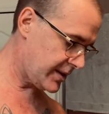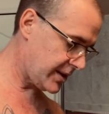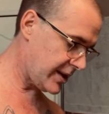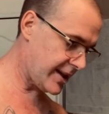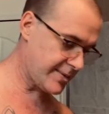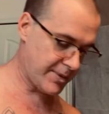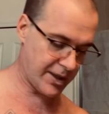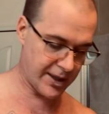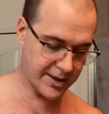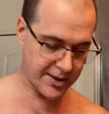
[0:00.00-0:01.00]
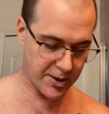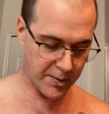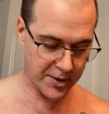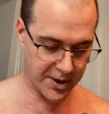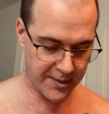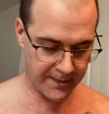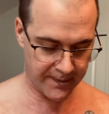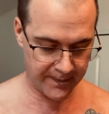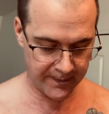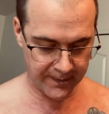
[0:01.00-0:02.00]
Last bit of that soap on.
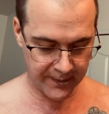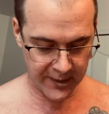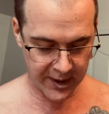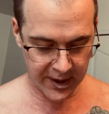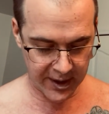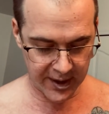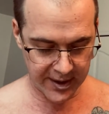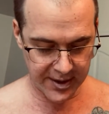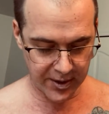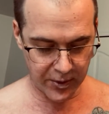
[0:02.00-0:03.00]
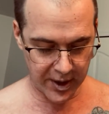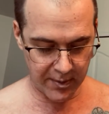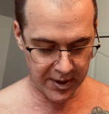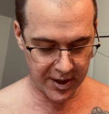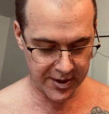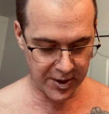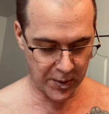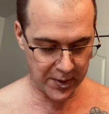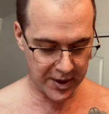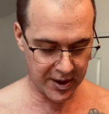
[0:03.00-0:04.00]
Still quite a bit of
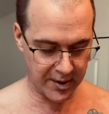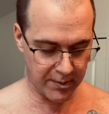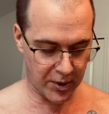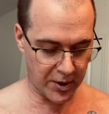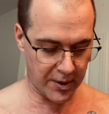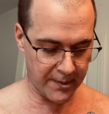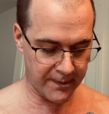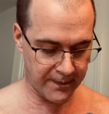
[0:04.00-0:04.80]
soap in the bowl.